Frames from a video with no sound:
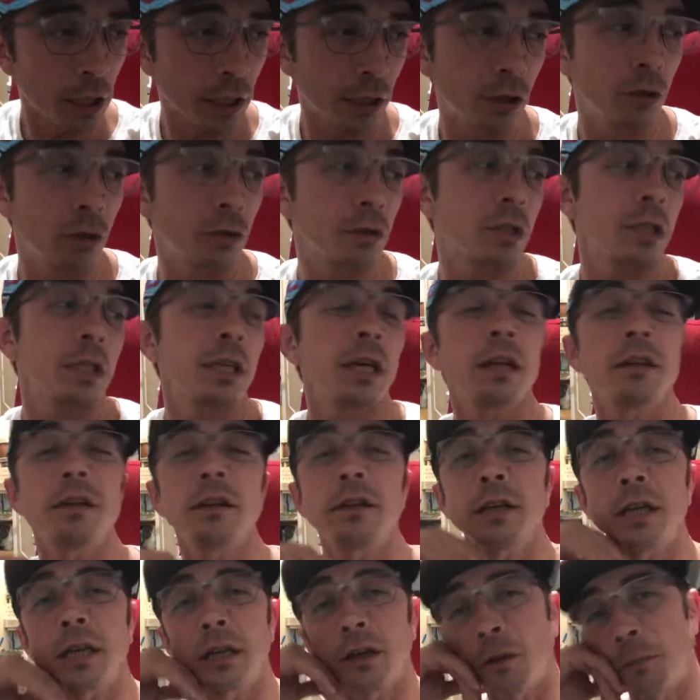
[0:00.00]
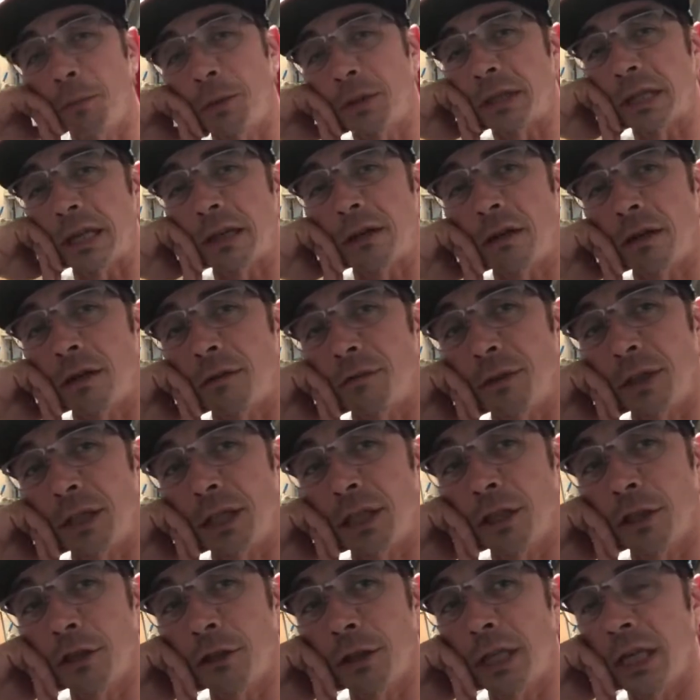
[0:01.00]
those together and I'll put that on a
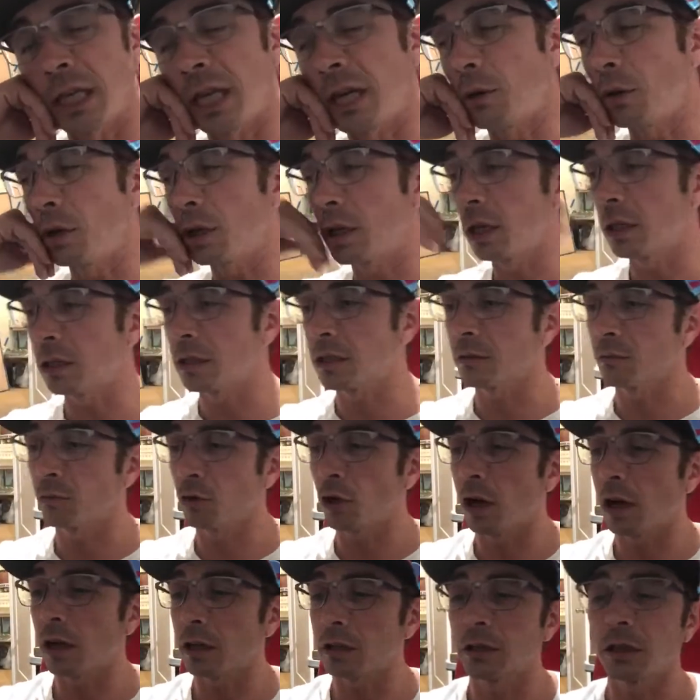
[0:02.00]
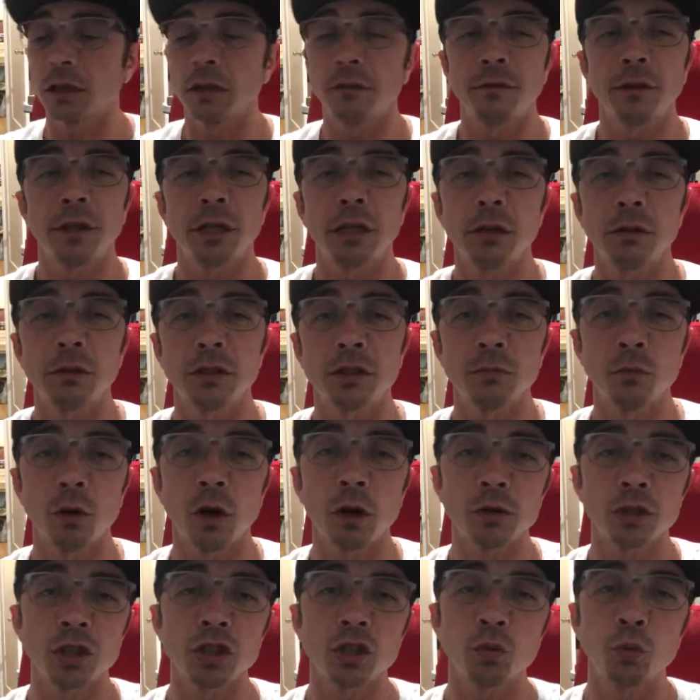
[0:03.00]
video, and I will cut some rocks on a video tomorrow,
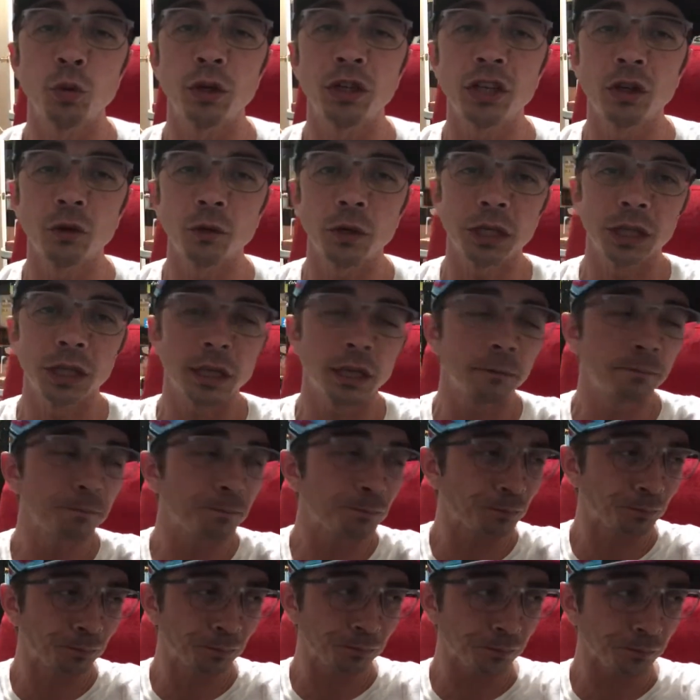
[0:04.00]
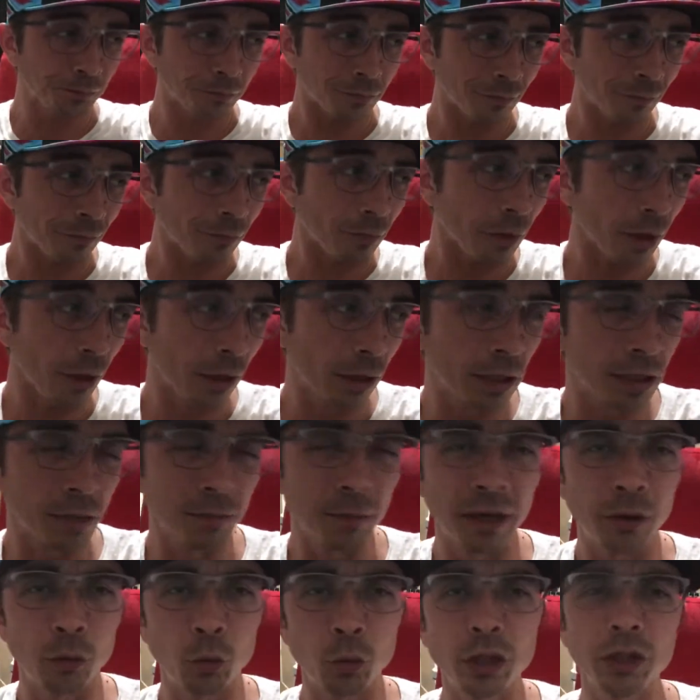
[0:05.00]
just windowing them, because
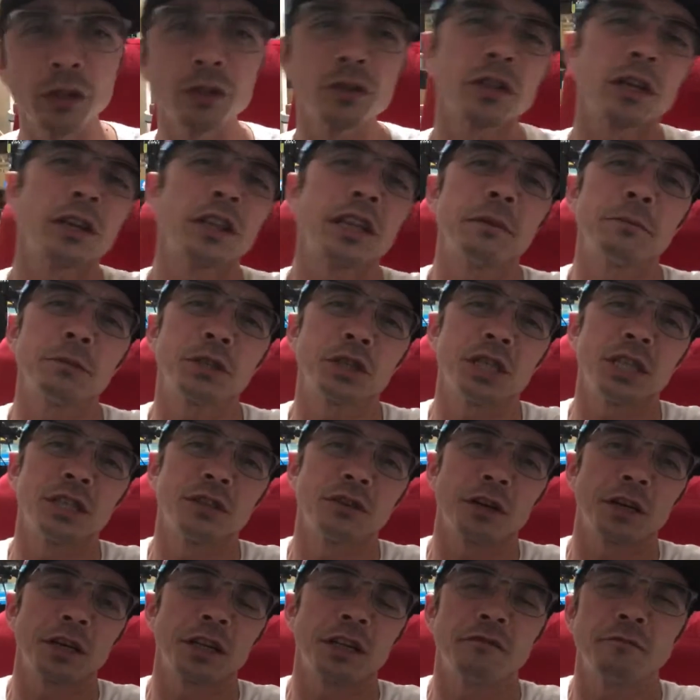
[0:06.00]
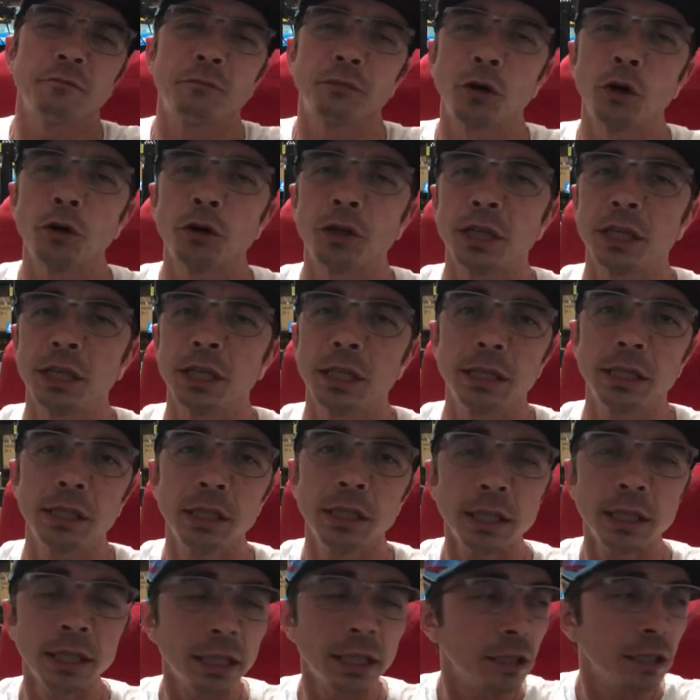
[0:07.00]
my wheels on that machine aren't even broken in.
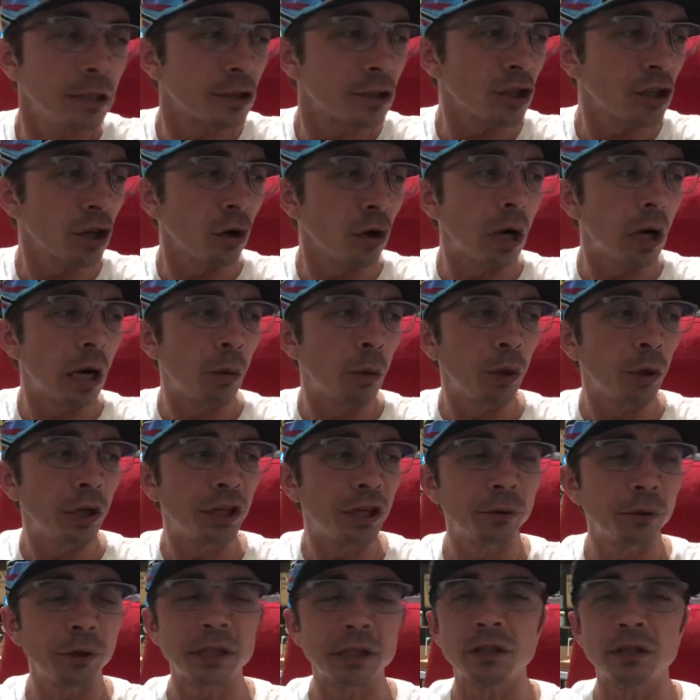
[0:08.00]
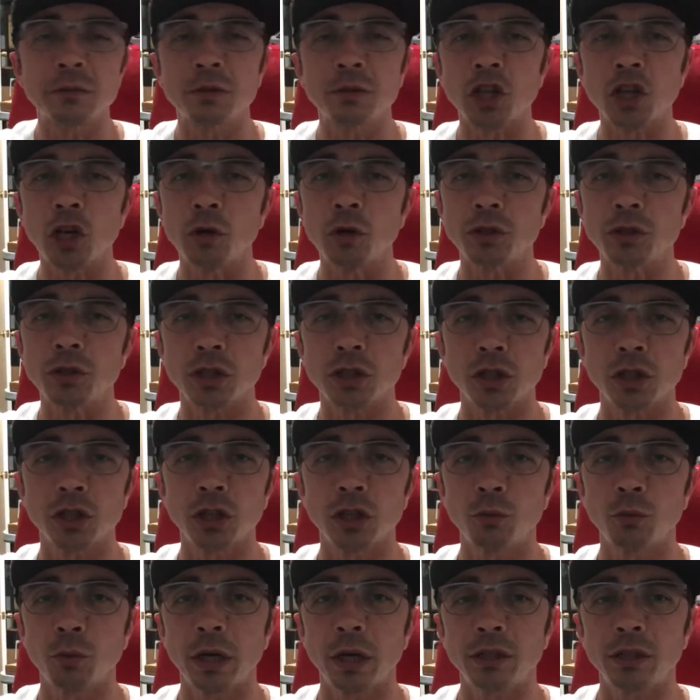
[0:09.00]
So windowing some stones is a
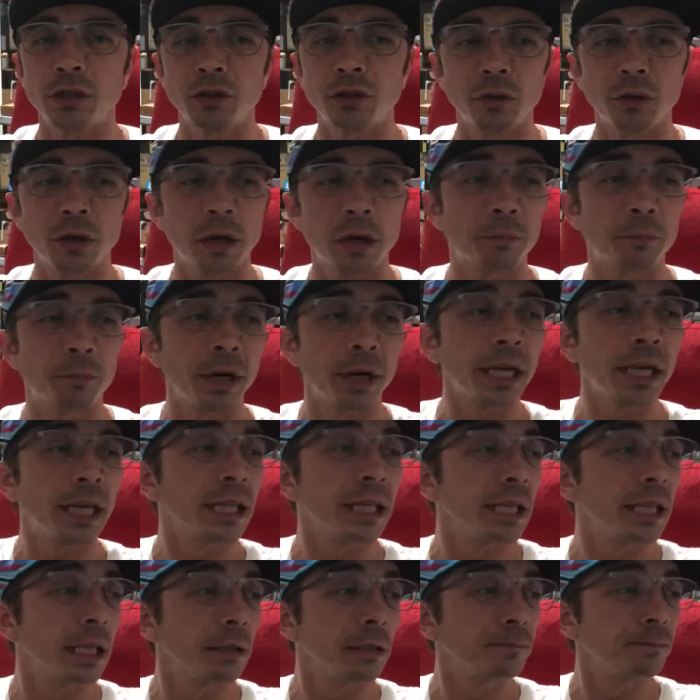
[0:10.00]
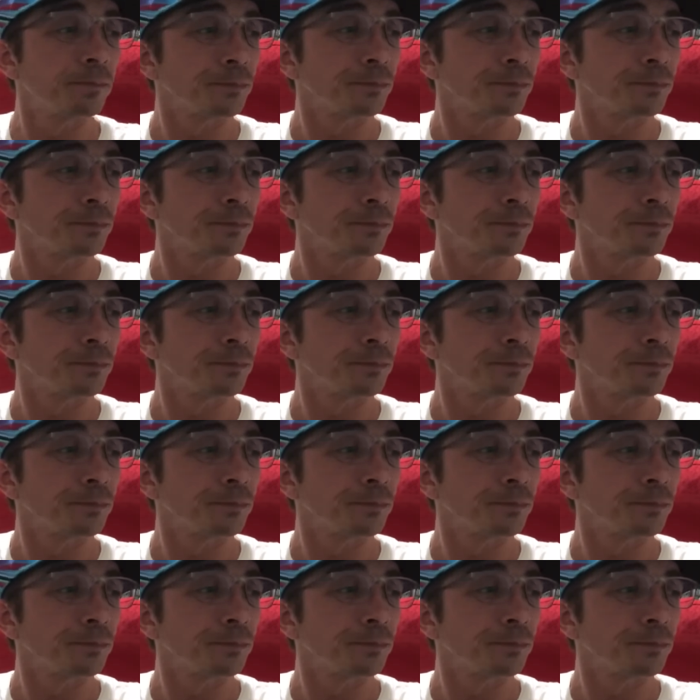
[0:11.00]
good way to break it in,